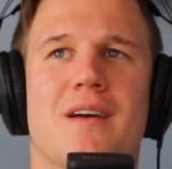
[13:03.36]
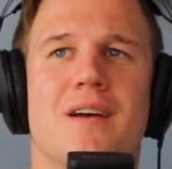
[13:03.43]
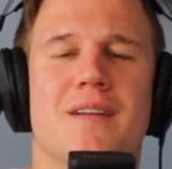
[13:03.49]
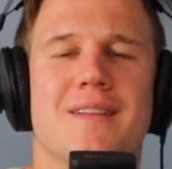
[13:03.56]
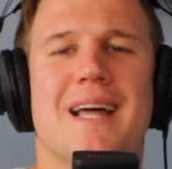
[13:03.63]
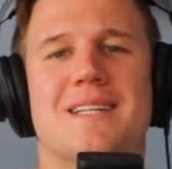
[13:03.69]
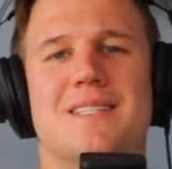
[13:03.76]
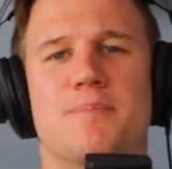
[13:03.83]

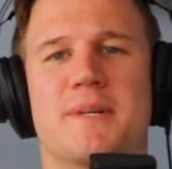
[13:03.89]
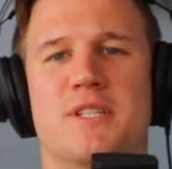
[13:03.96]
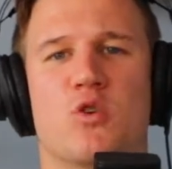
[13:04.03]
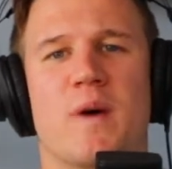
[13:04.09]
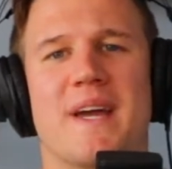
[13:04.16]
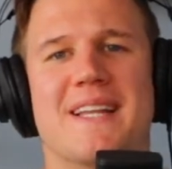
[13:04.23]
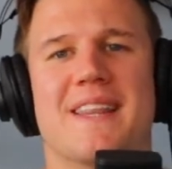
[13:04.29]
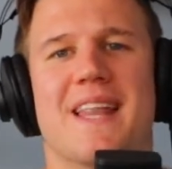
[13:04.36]
That's
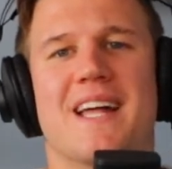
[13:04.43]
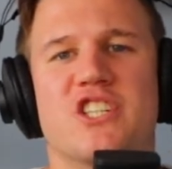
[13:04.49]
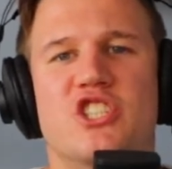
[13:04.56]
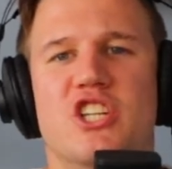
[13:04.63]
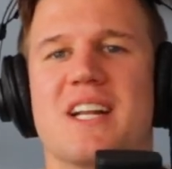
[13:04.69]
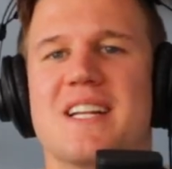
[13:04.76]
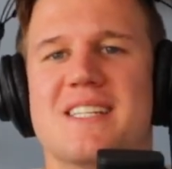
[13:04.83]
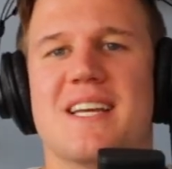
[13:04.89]
between lunch
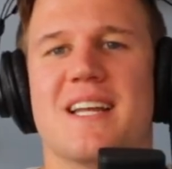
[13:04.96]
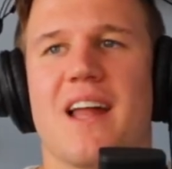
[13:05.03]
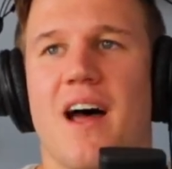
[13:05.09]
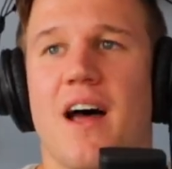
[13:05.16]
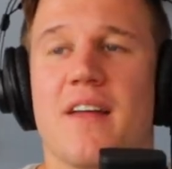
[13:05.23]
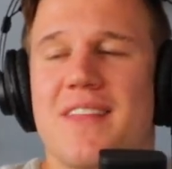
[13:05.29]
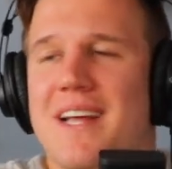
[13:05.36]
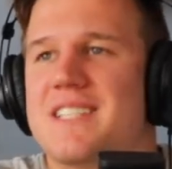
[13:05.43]
and dinner.
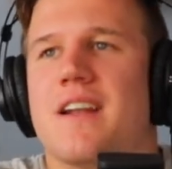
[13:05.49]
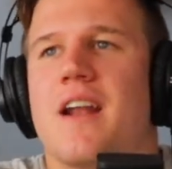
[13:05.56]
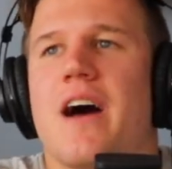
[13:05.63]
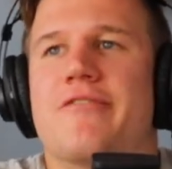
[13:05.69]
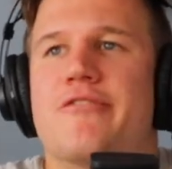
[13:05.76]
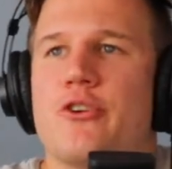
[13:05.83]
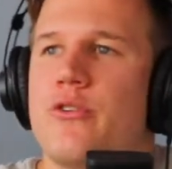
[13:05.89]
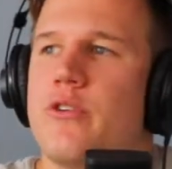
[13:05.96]
That's an
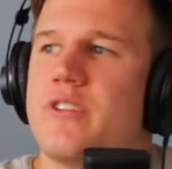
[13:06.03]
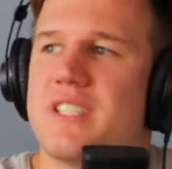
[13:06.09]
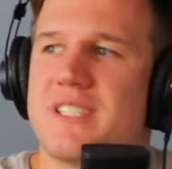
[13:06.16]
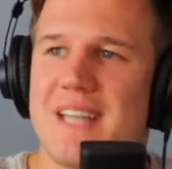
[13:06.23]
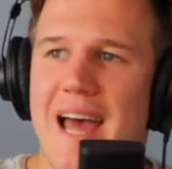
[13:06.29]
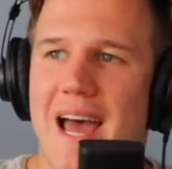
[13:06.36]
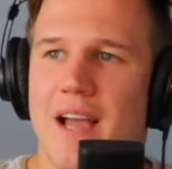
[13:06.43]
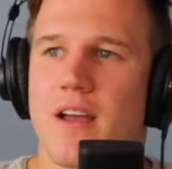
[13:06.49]
afternoon
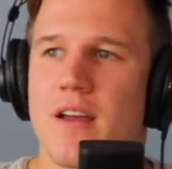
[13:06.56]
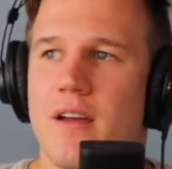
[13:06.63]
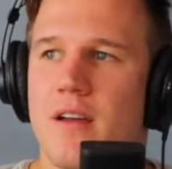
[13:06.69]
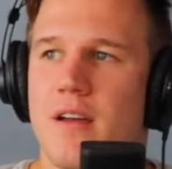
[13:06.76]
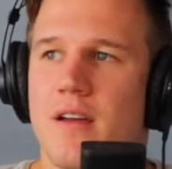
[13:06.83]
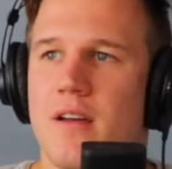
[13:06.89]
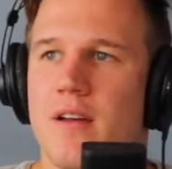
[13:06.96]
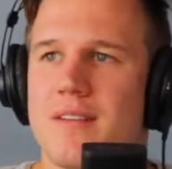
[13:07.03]
snack.
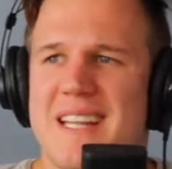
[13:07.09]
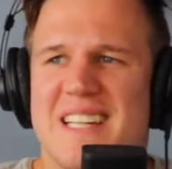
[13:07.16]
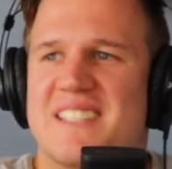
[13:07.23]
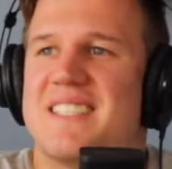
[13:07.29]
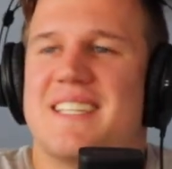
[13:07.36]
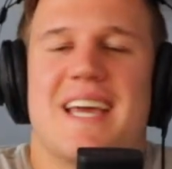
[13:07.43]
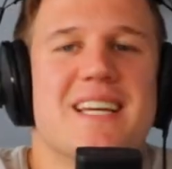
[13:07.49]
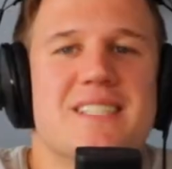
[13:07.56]
That's
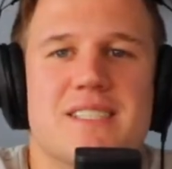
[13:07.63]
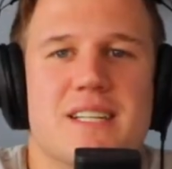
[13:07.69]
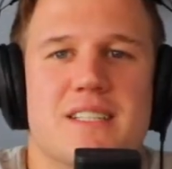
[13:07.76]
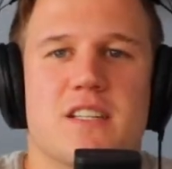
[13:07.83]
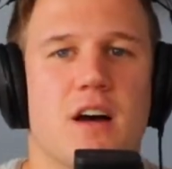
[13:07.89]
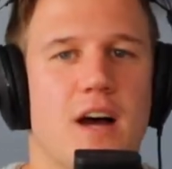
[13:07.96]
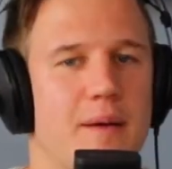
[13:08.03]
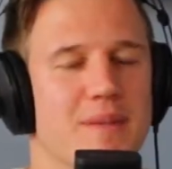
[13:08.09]
siesta
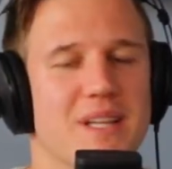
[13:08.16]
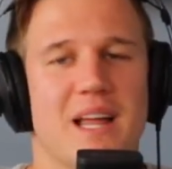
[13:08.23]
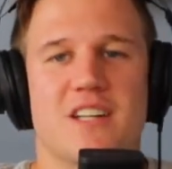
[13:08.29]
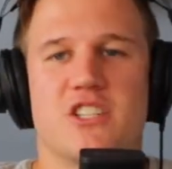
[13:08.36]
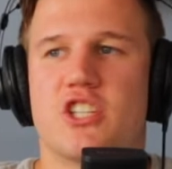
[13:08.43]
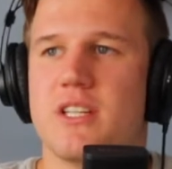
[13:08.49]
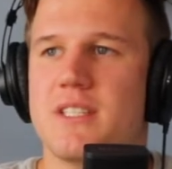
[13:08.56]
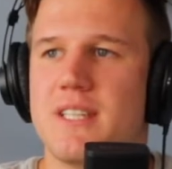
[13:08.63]
time.
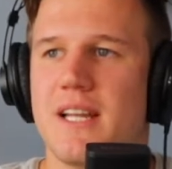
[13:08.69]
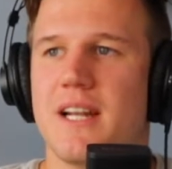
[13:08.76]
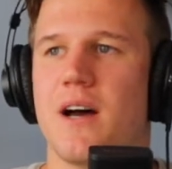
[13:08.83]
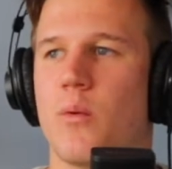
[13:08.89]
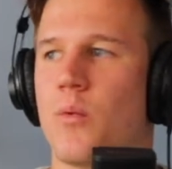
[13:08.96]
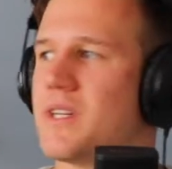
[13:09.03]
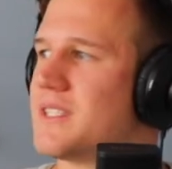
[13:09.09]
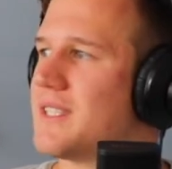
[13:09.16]
Lunch and dinner,
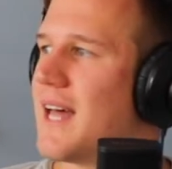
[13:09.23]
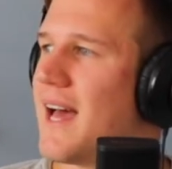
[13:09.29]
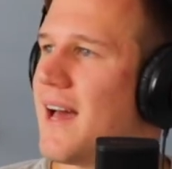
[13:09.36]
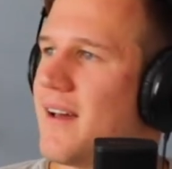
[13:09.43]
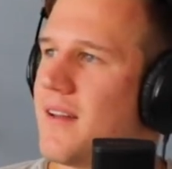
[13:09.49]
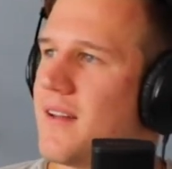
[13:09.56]
what's that?